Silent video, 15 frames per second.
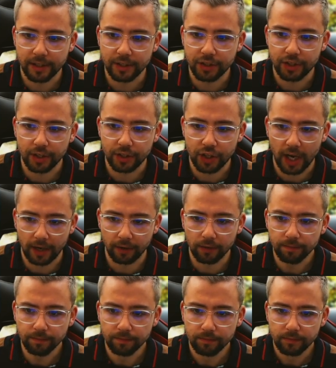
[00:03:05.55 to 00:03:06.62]
message to
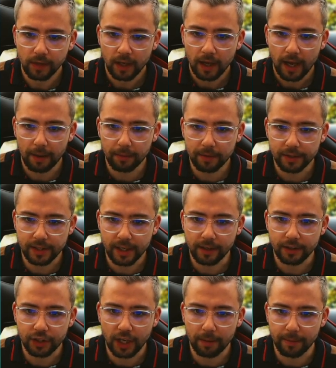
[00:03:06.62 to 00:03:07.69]
channel, I'm going to
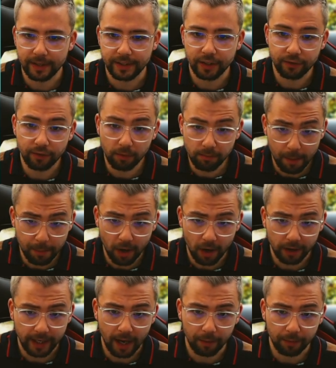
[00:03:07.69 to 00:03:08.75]
send a chat message from my
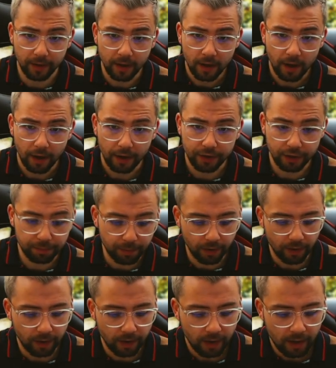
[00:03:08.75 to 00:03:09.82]
bot account and just
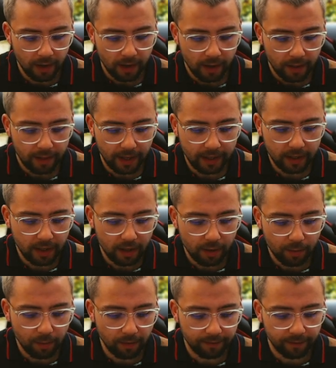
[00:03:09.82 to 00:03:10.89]
put, thank
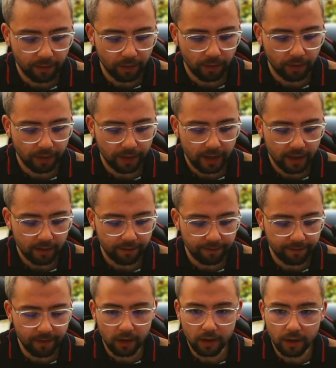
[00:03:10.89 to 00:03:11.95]
you for the
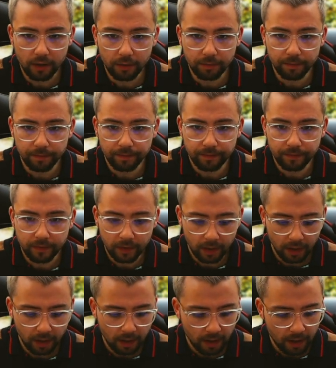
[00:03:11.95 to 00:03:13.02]
follow,
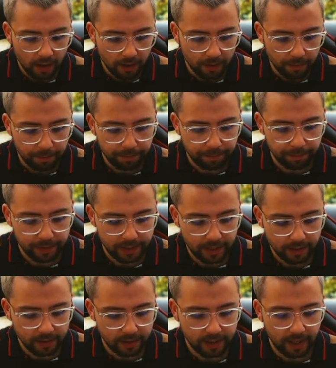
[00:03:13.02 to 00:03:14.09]

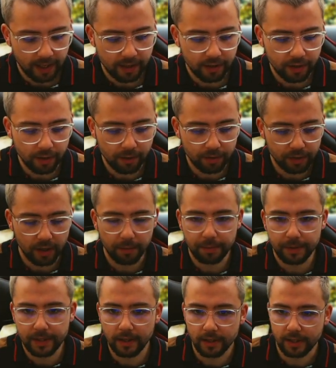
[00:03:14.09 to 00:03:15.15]
percent sign user,
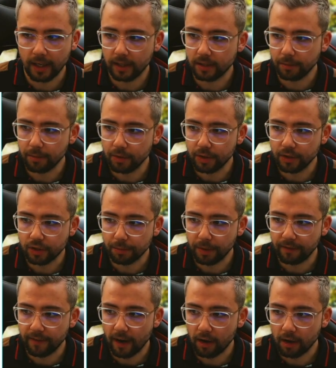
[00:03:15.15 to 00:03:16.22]
percent sign. So I'm using some
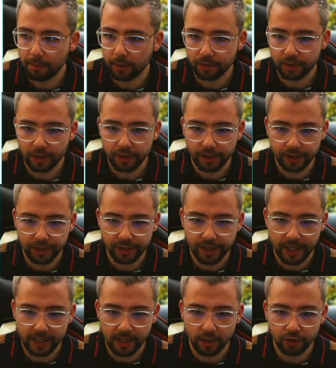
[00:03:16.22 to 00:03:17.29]
of the variables that you can
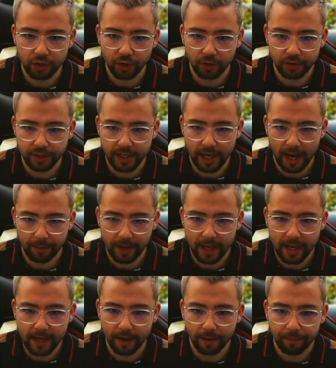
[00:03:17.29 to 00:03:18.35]
see just down
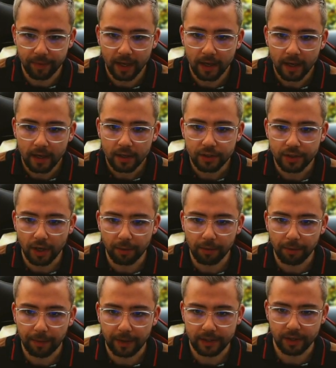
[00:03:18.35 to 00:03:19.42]
here. So I'm
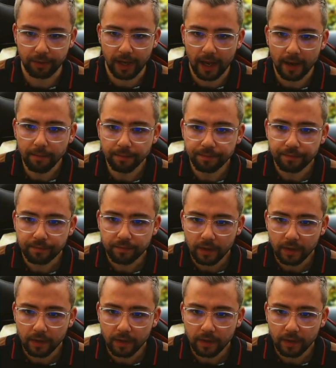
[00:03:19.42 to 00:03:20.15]
going to press OK.